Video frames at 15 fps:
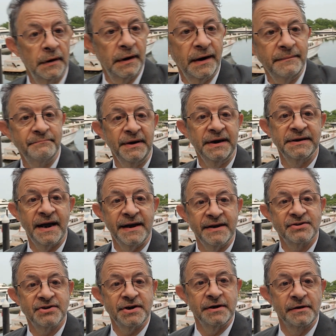Alright, big day
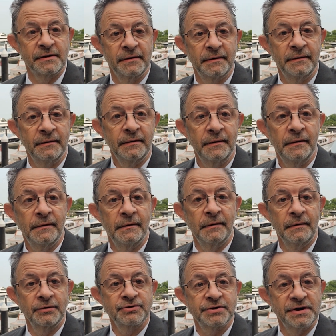is here.
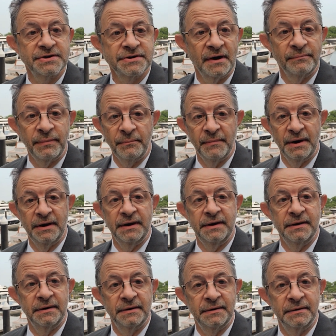All dressed up in
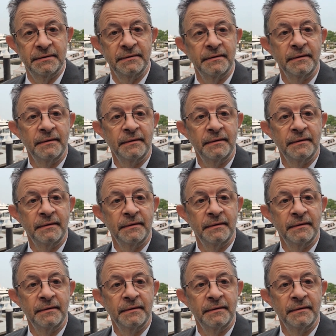my uh,